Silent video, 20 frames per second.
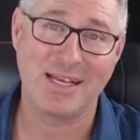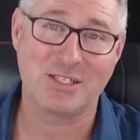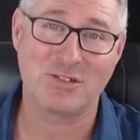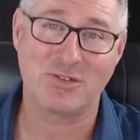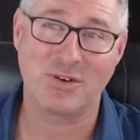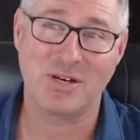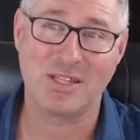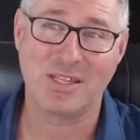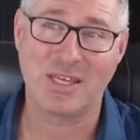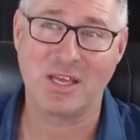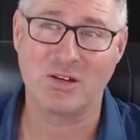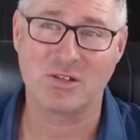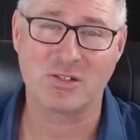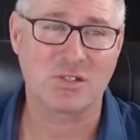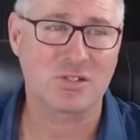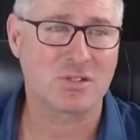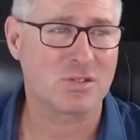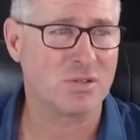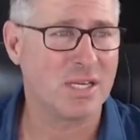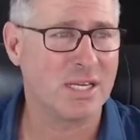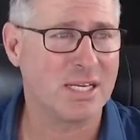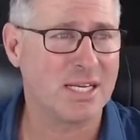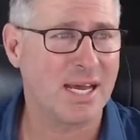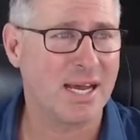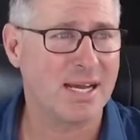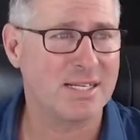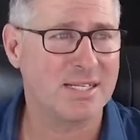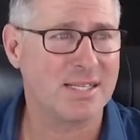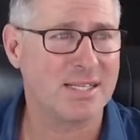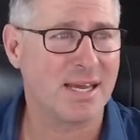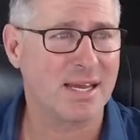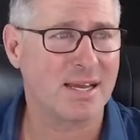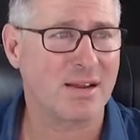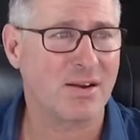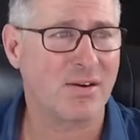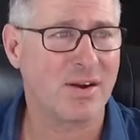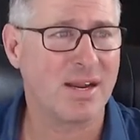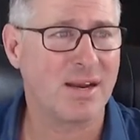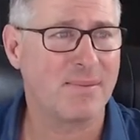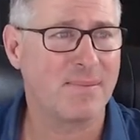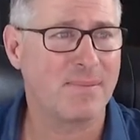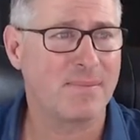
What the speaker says: Is there anything else you need to add to that, Grant?